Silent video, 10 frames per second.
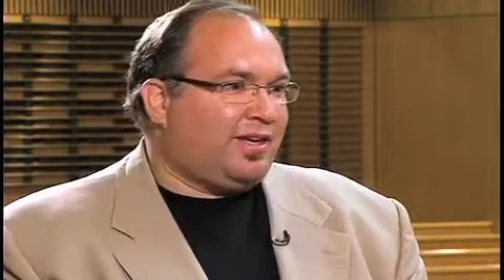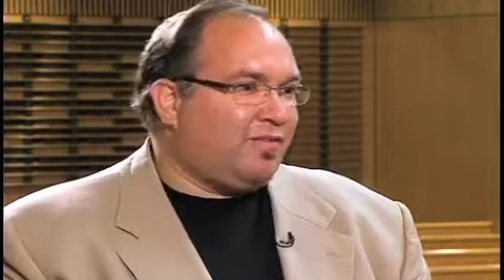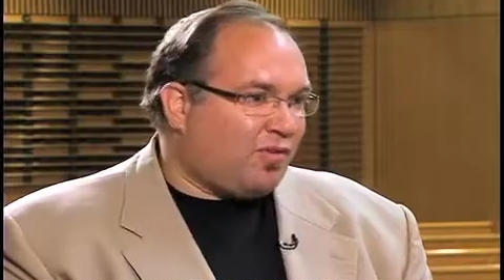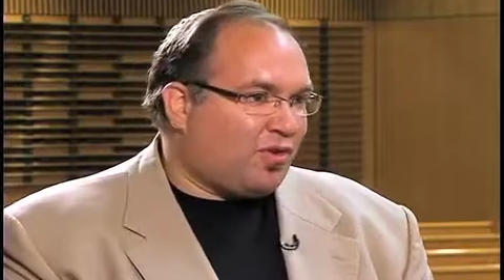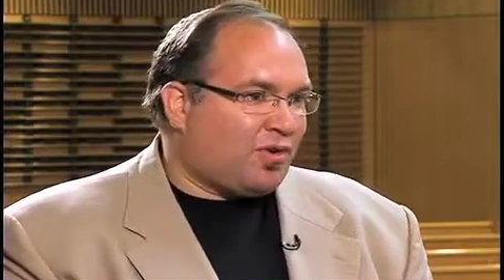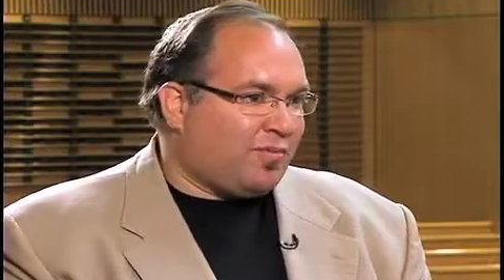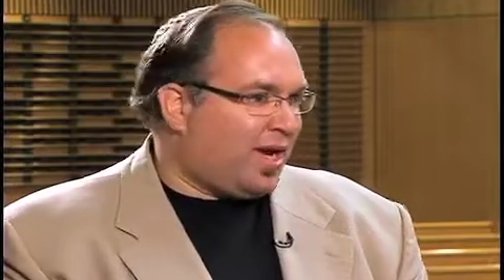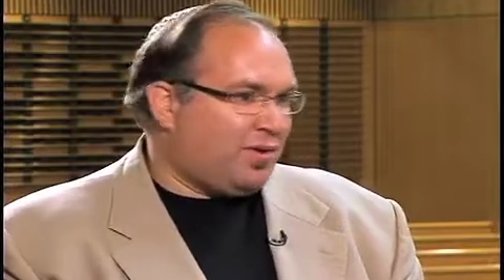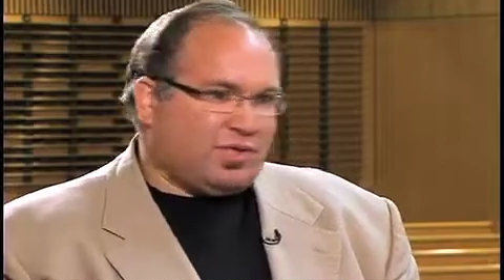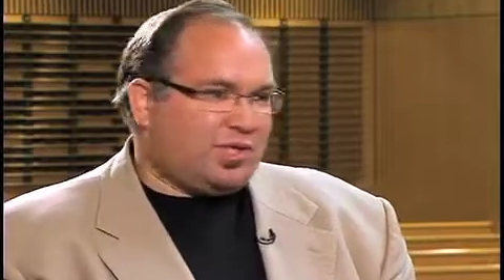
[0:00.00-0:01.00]
inform,
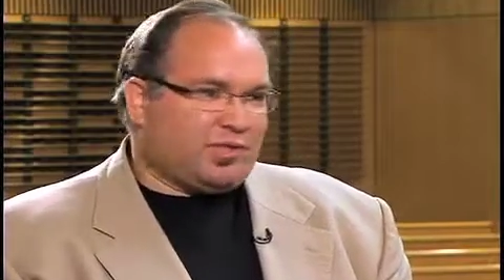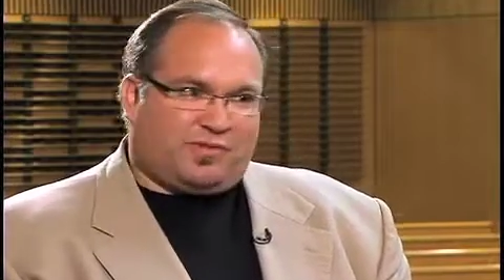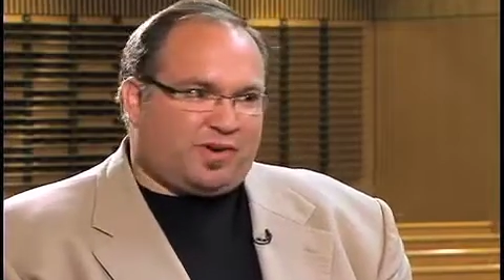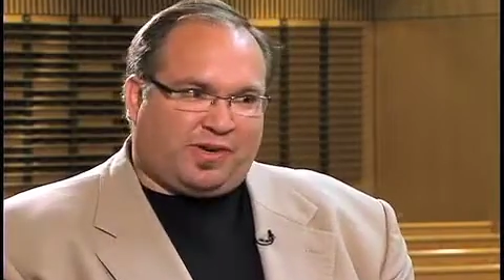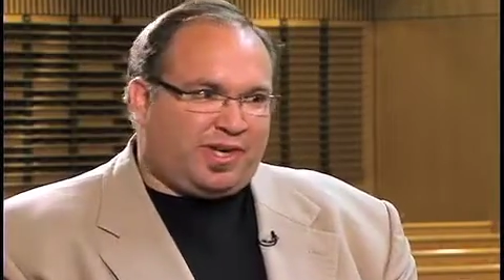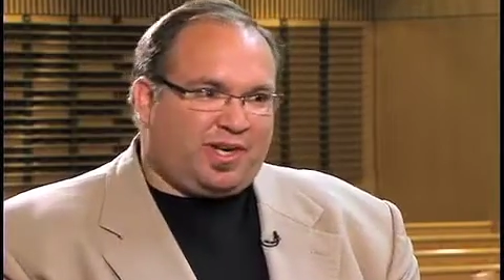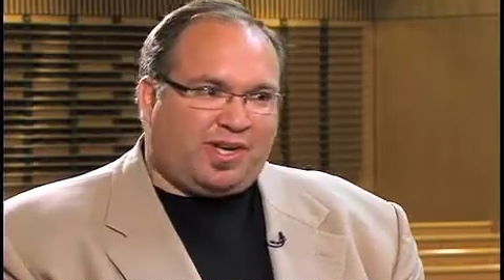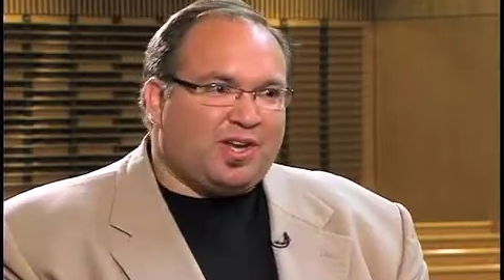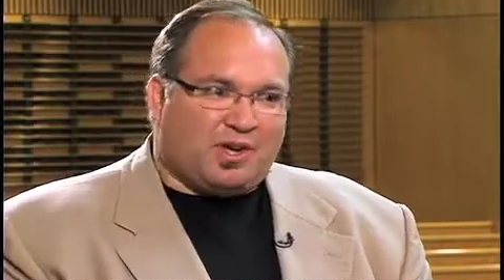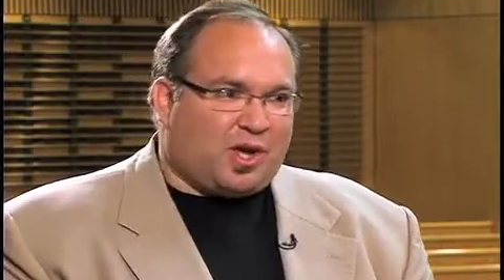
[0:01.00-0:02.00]
and I know Gilles is very
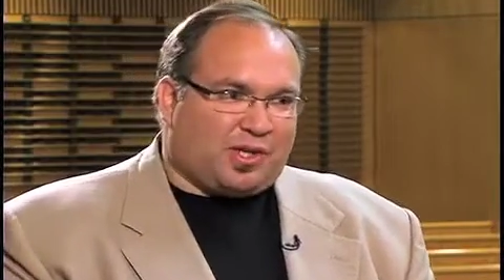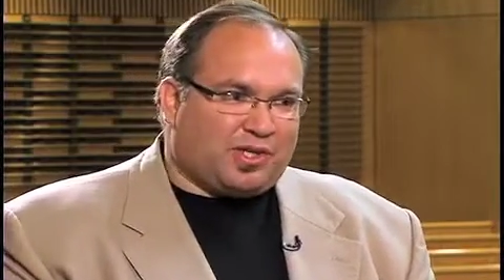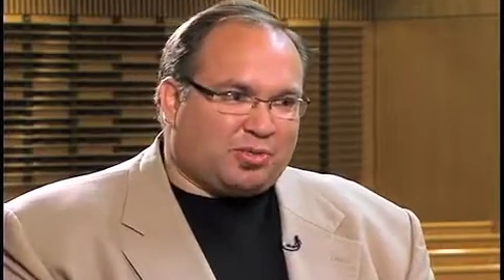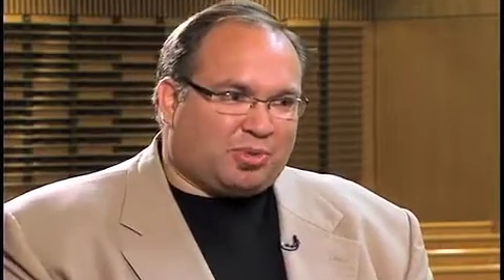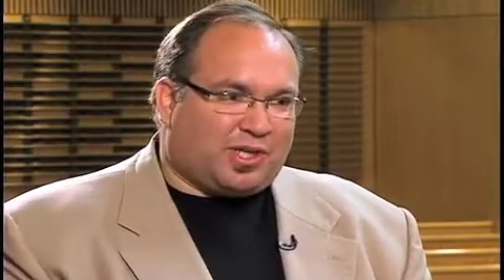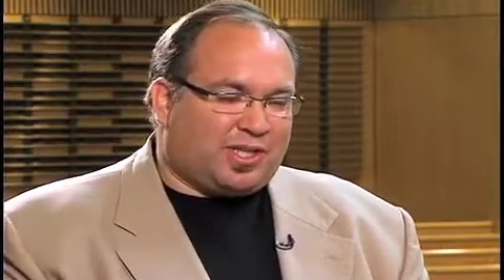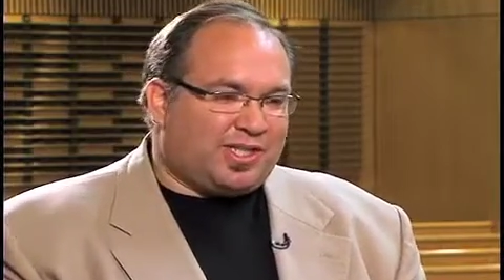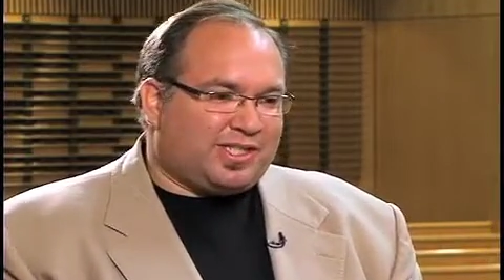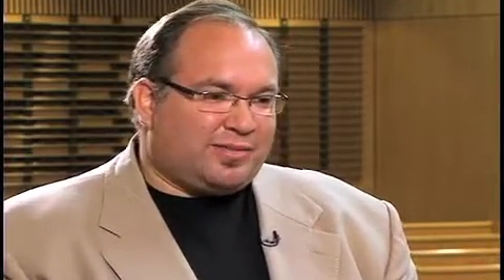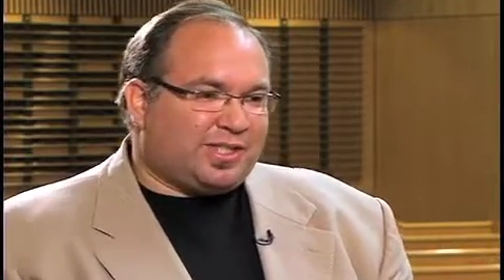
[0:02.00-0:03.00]
knowledgeable on
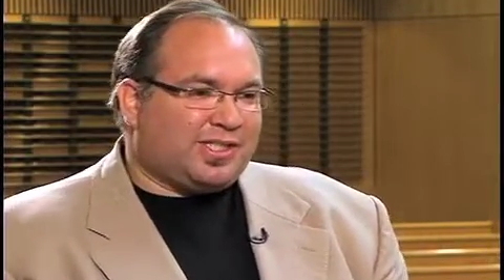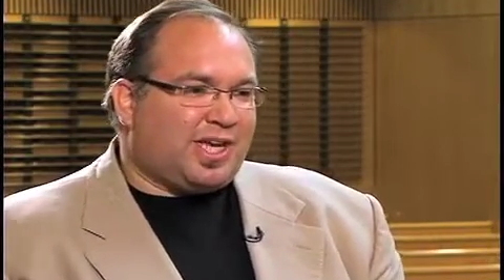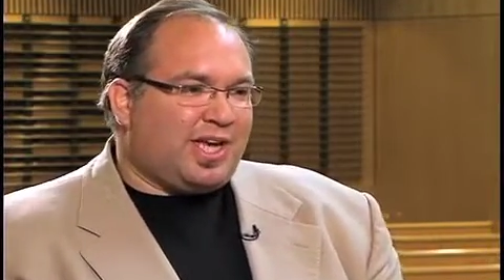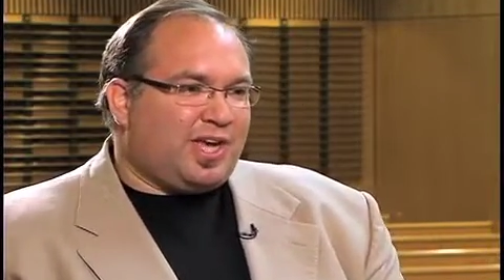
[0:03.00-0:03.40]
these subjects.